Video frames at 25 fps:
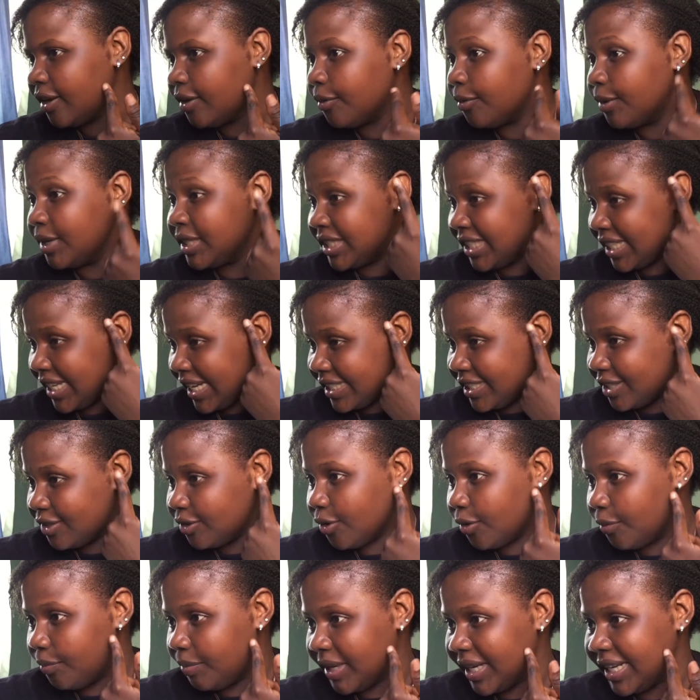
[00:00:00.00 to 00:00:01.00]
When she cut it
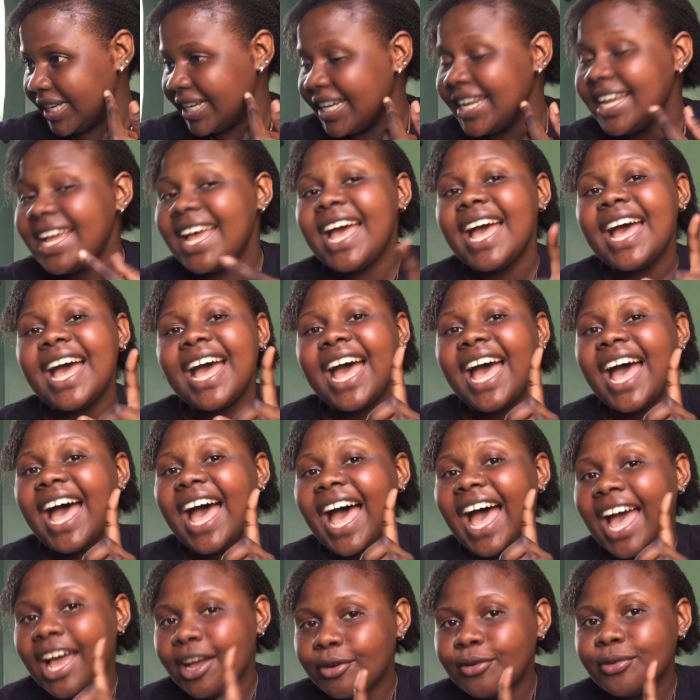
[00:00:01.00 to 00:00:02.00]
open,
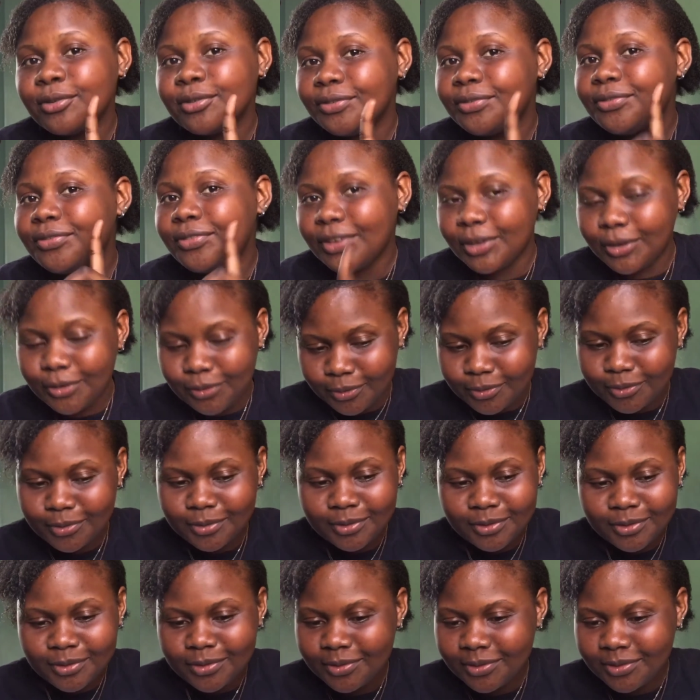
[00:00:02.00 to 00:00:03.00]
I could feel
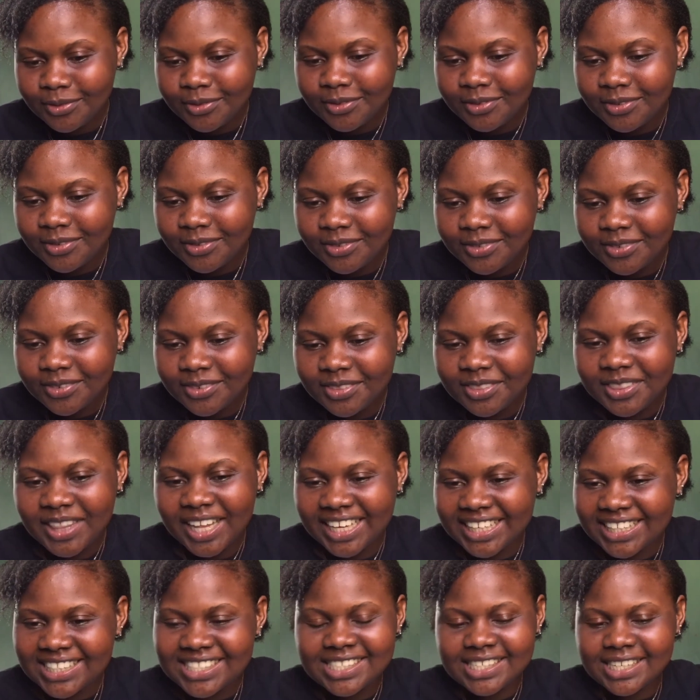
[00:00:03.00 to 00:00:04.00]

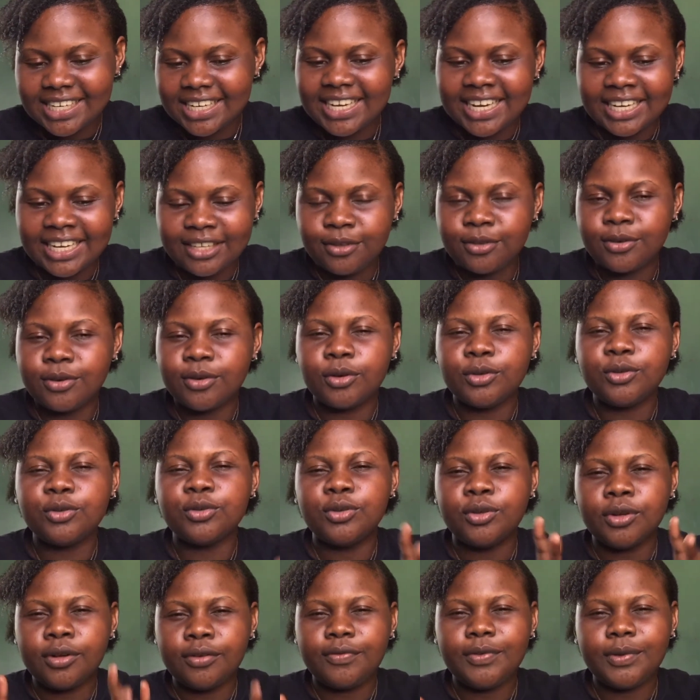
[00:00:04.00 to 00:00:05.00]
that, you
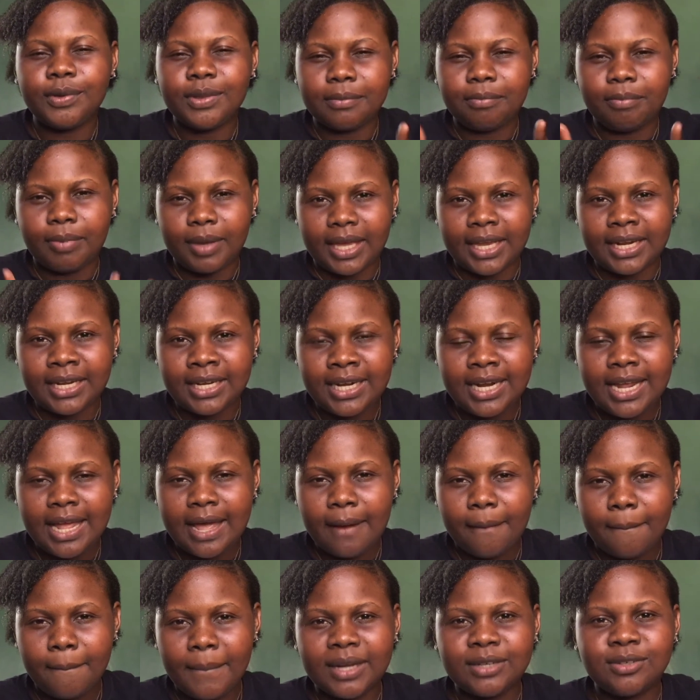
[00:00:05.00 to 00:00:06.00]
don't feel the pain,
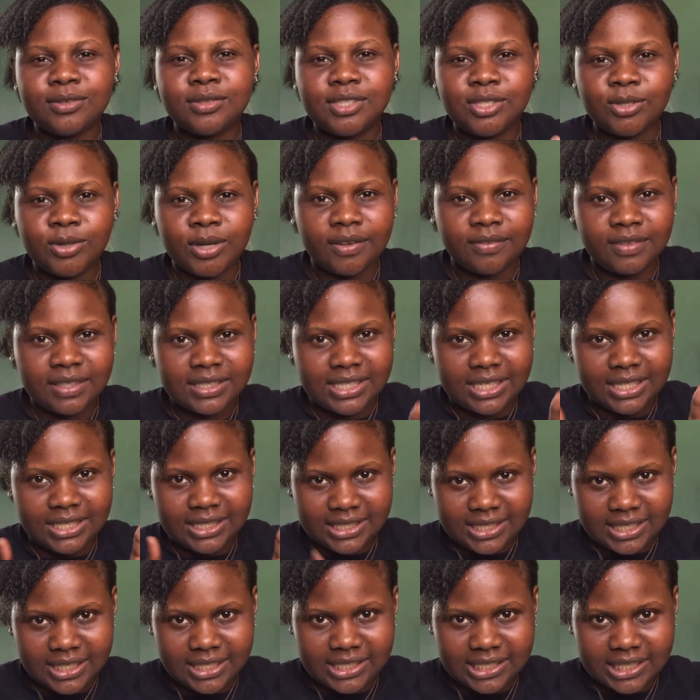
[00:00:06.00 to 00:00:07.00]
but you still have the
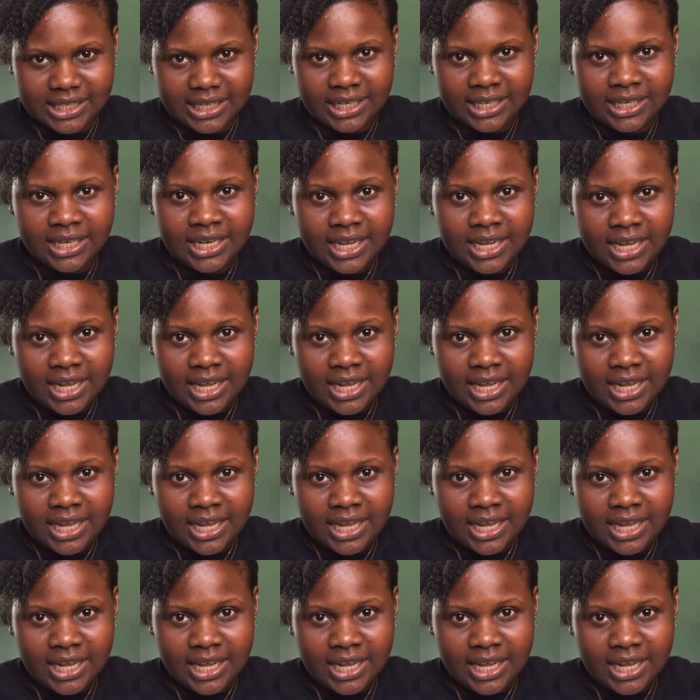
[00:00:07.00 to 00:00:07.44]
sensation